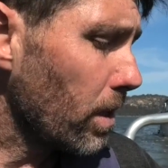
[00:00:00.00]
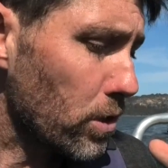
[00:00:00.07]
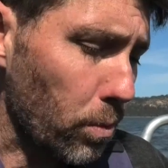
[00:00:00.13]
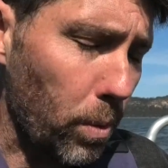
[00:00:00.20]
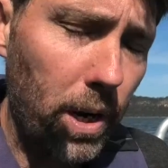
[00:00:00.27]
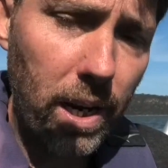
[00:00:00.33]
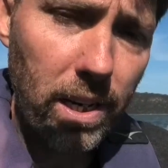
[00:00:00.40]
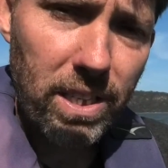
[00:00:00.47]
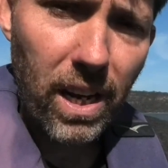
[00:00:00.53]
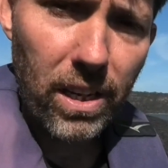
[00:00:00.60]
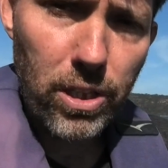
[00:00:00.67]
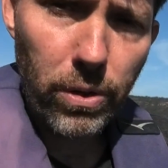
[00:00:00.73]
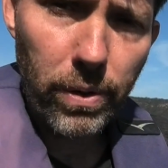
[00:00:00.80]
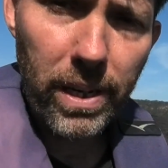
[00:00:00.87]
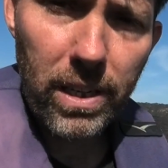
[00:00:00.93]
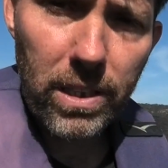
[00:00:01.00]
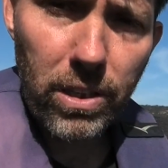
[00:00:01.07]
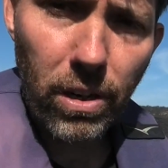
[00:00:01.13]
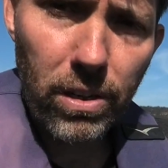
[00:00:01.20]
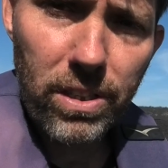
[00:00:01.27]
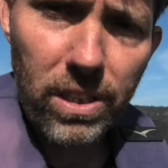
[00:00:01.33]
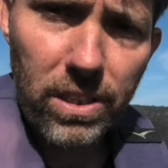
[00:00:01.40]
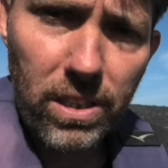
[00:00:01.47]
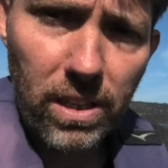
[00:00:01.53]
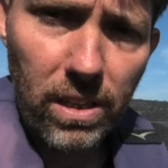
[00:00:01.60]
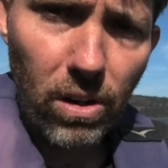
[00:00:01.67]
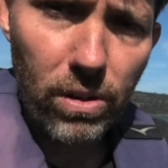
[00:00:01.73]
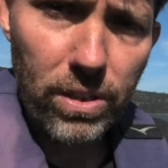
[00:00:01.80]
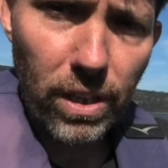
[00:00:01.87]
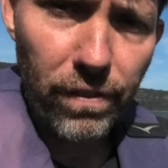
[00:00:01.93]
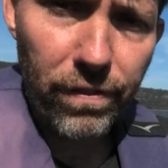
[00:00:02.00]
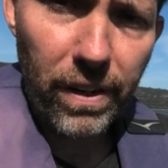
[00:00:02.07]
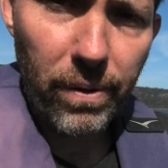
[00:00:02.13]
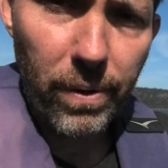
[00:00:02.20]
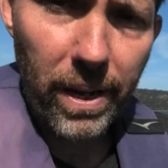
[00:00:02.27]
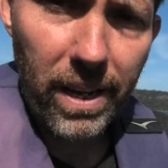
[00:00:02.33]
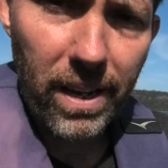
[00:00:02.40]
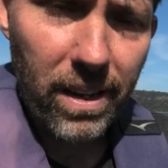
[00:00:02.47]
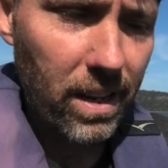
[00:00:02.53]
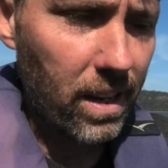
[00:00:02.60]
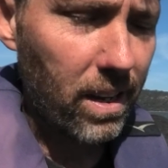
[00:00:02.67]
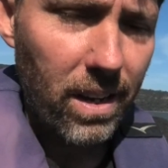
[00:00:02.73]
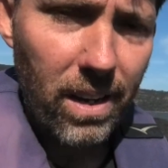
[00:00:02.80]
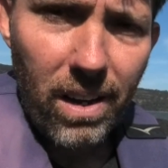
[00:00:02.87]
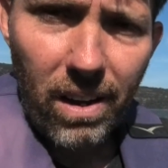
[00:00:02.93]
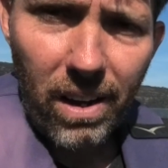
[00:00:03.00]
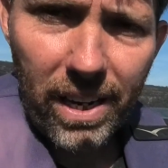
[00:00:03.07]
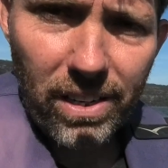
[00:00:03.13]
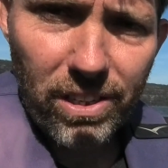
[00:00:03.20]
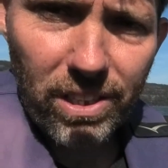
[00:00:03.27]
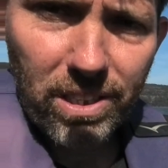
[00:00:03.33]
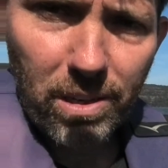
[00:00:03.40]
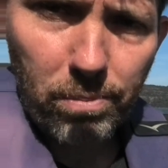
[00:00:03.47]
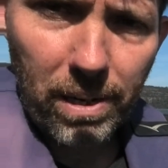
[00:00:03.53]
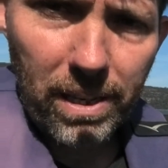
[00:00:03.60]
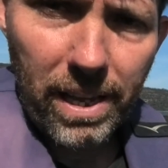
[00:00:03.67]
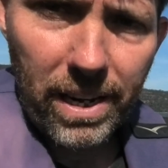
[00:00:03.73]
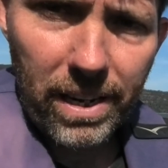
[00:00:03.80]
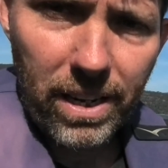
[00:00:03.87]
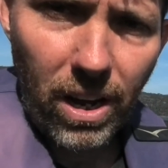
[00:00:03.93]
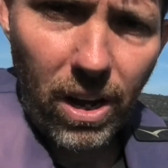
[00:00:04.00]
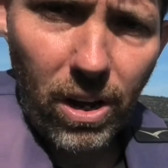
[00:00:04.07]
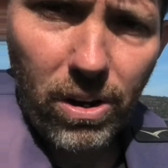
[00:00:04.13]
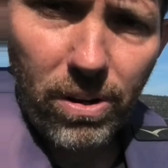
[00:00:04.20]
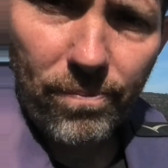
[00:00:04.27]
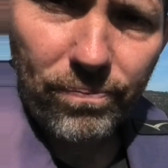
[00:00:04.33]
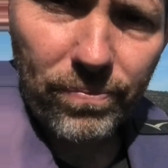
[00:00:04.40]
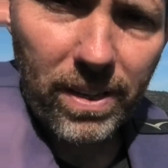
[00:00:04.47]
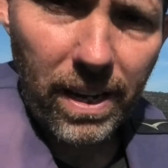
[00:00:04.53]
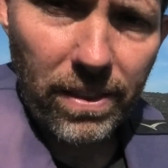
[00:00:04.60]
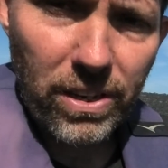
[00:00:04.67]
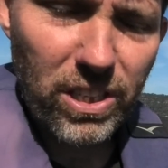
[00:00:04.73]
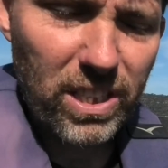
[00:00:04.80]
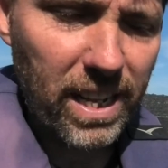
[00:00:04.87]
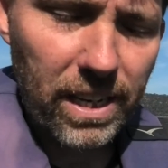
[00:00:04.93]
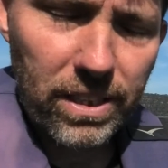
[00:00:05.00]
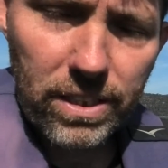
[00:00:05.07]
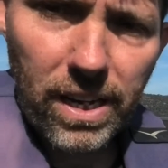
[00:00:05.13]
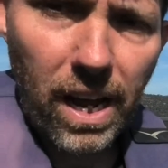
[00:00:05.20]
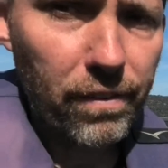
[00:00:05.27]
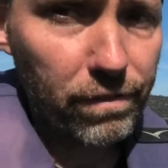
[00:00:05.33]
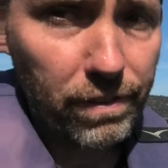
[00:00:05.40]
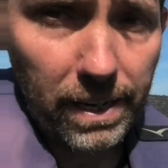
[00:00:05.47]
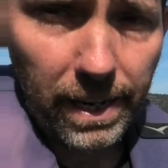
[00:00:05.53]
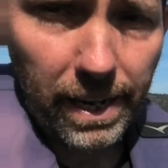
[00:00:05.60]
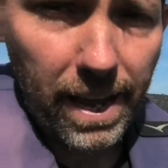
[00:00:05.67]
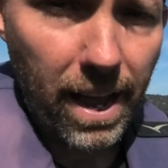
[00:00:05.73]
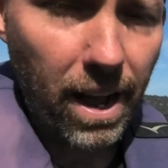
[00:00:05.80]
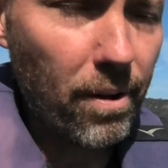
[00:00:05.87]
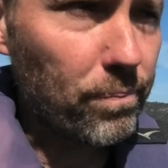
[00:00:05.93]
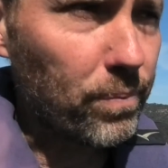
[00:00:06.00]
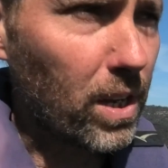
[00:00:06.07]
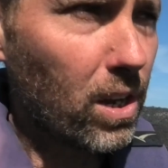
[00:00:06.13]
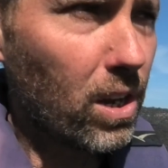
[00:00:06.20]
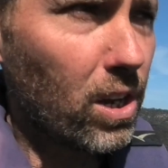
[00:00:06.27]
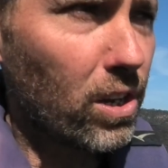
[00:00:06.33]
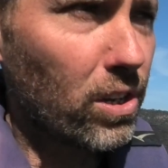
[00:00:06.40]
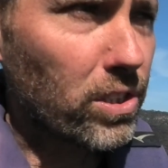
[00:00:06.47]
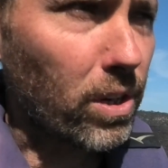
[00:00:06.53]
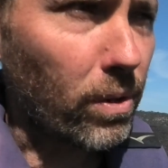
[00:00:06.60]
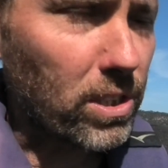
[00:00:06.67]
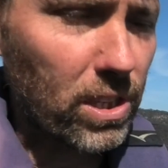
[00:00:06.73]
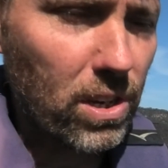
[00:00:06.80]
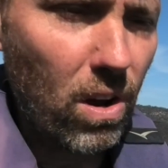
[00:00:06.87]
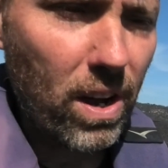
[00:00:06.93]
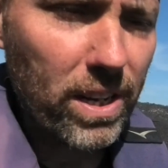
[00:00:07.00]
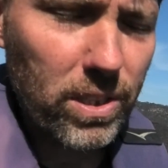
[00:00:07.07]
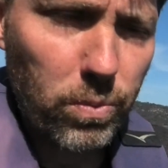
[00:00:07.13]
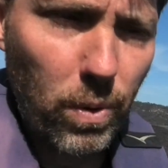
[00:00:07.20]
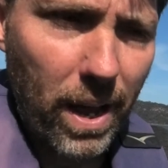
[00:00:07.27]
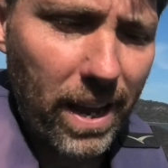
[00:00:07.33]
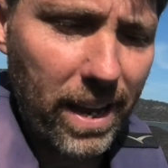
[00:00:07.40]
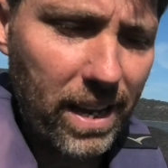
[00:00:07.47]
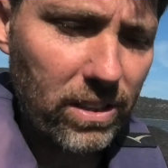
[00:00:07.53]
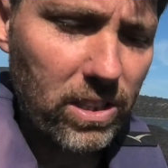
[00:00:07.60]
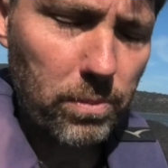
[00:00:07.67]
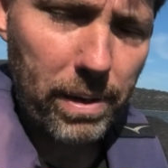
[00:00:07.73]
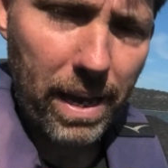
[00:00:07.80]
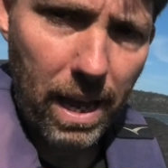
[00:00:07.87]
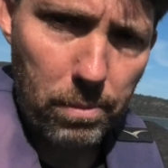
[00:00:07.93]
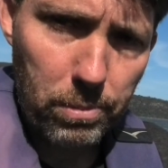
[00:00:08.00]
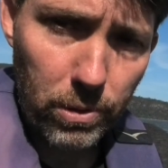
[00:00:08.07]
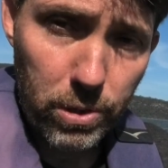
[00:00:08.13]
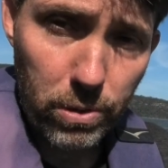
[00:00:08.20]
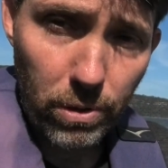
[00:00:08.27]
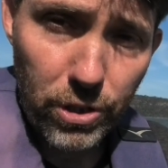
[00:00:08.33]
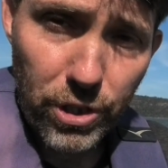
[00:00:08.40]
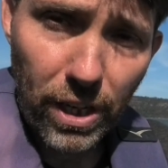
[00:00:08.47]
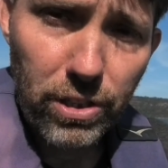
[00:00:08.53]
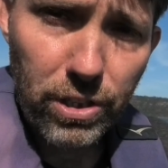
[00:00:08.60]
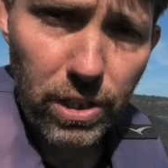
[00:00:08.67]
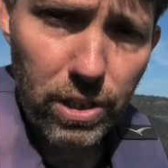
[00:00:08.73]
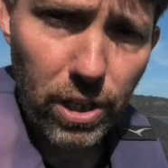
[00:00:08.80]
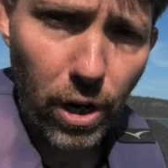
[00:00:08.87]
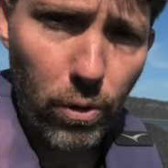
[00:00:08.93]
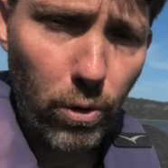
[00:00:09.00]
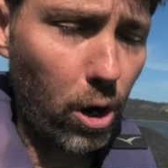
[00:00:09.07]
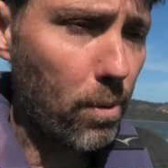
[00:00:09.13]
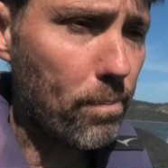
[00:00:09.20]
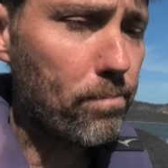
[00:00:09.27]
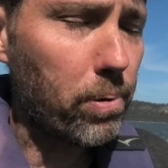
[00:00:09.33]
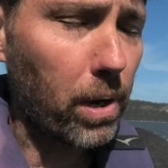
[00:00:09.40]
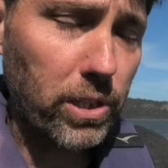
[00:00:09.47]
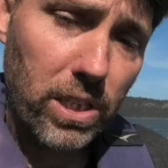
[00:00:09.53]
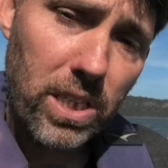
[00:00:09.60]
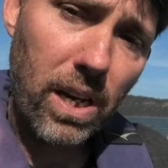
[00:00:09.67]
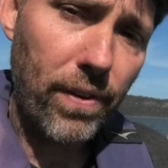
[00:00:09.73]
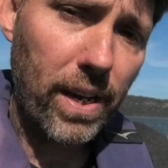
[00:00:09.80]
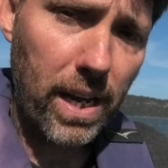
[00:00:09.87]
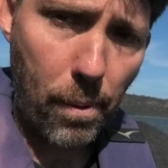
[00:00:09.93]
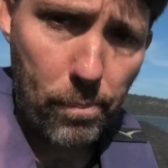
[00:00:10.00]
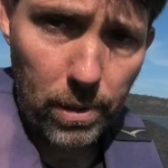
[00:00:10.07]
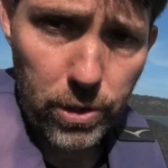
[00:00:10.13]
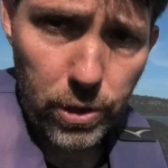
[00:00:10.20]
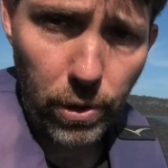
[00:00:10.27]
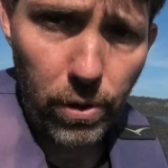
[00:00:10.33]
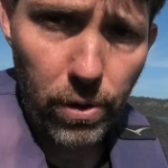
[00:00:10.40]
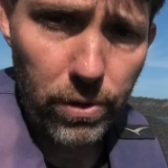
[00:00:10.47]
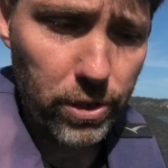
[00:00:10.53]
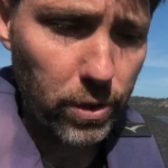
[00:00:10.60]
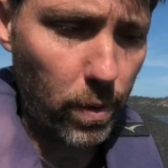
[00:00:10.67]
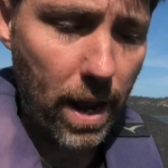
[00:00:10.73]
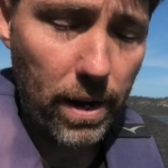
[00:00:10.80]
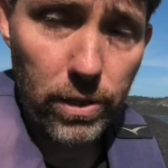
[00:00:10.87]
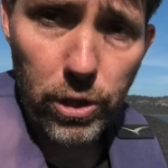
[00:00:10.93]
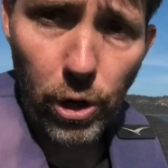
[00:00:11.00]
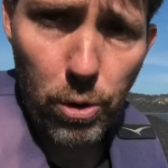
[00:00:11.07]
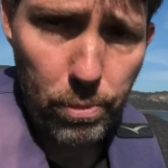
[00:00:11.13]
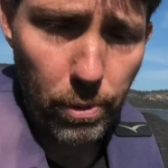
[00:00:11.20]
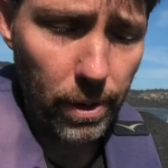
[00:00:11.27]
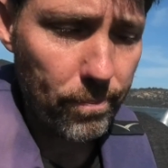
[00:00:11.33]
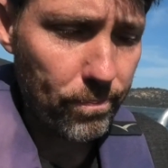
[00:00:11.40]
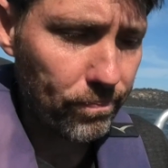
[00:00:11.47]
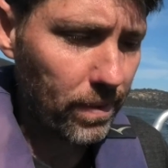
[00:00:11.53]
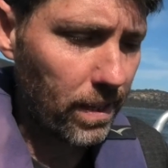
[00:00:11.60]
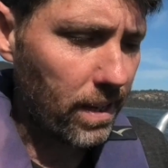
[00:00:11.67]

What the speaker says: So what I'm going to start doing is, because this isn't locked off anywhere, I can just simply let it go and then just let it start feeding out. So it's a nice way to be able to adjust your tow rope by just having a couple of turns around a tow point.